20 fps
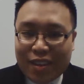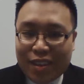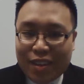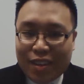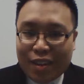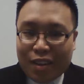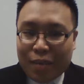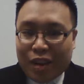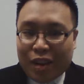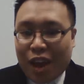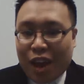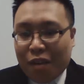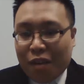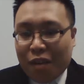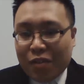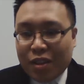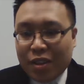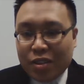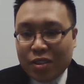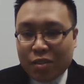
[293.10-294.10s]
my
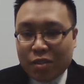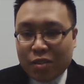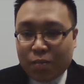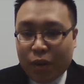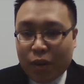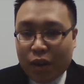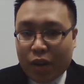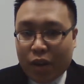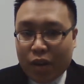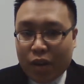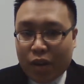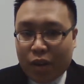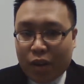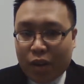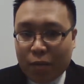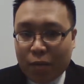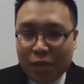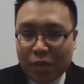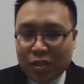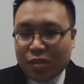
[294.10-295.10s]
confidence, but
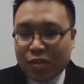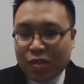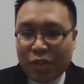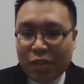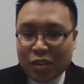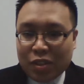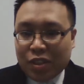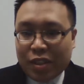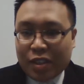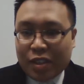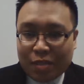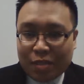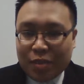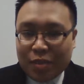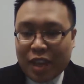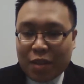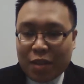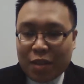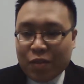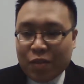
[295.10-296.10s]
this eventually
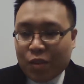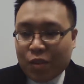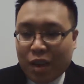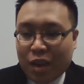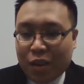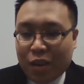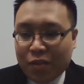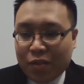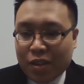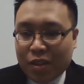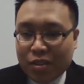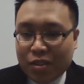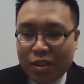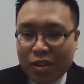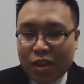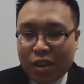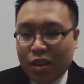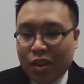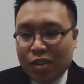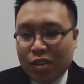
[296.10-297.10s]
became real confidence.
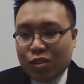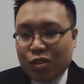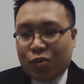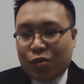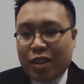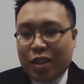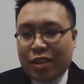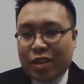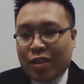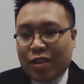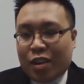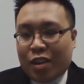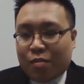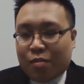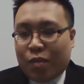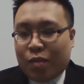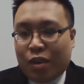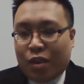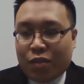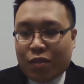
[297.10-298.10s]
So for that entire
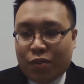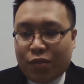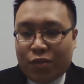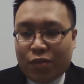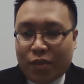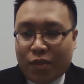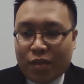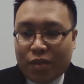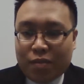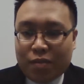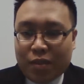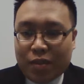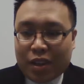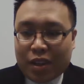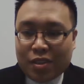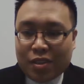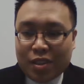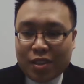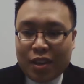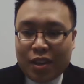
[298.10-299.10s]
month, like I
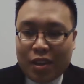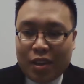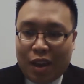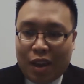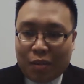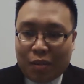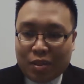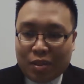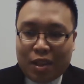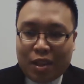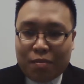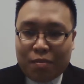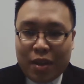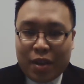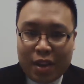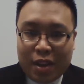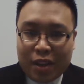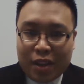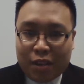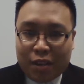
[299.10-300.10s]
said, I was
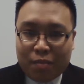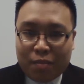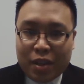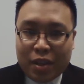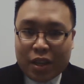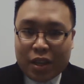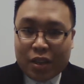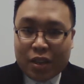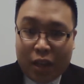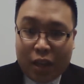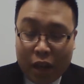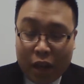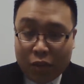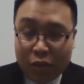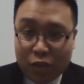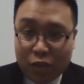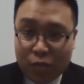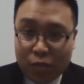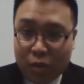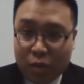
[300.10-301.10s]
campaigning, meeting a lot
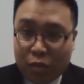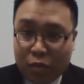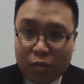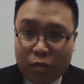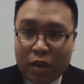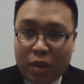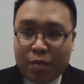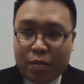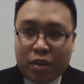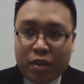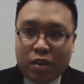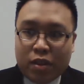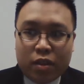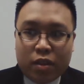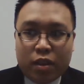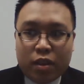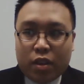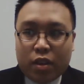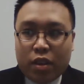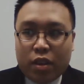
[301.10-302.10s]
of new people, maybe
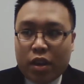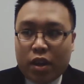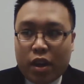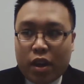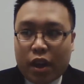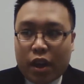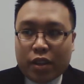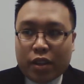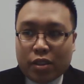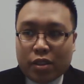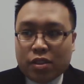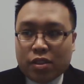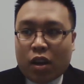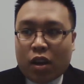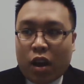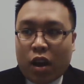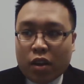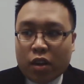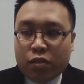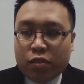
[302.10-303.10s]
at least
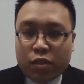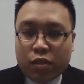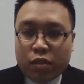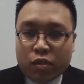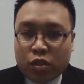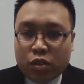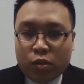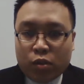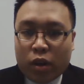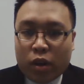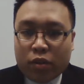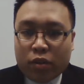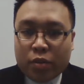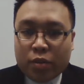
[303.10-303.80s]
100 or 200